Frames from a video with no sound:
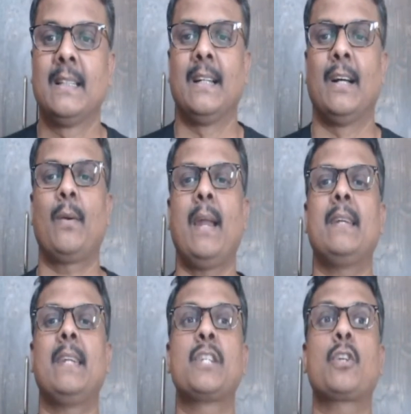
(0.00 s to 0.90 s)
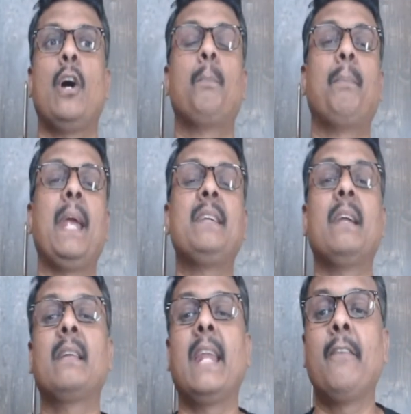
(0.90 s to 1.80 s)
Alright, it's called
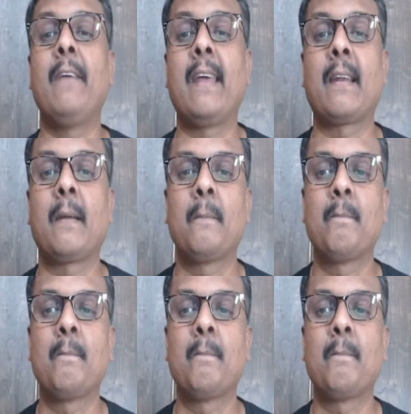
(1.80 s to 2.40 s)
painted greyware.